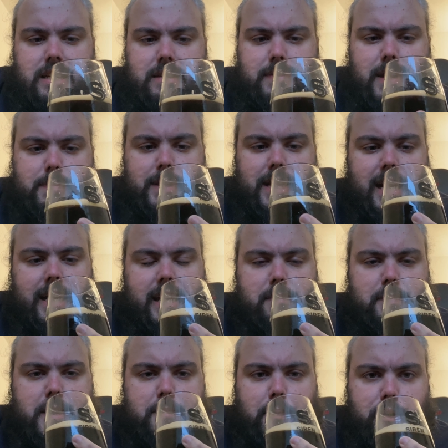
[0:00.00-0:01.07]
maybe lacking a
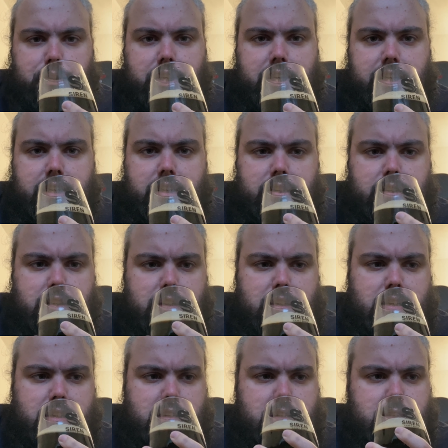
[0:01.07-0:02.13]
bit of body.
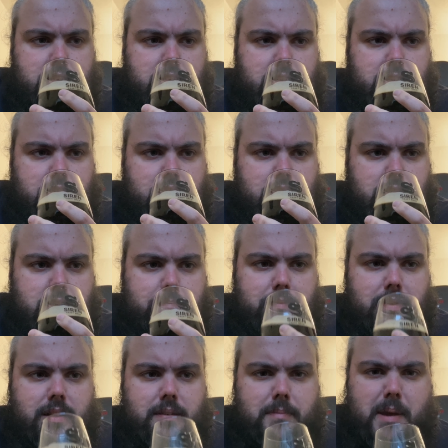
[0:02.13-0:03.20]

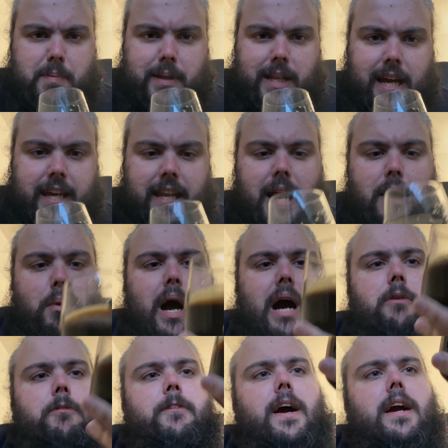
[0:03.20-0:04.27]
Maybe lacking that
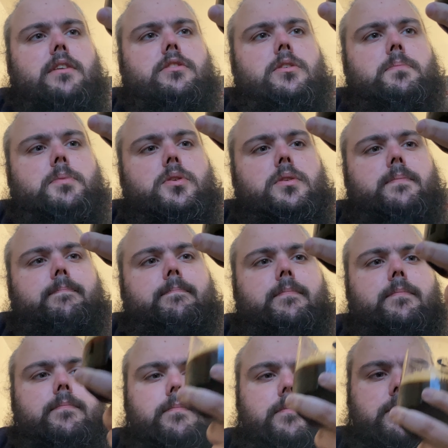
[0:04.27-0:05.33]
wow factor, but
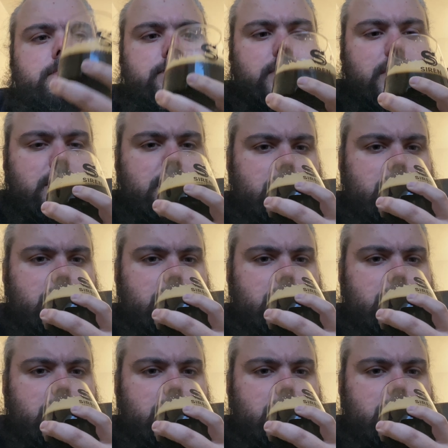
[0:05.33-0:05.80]
to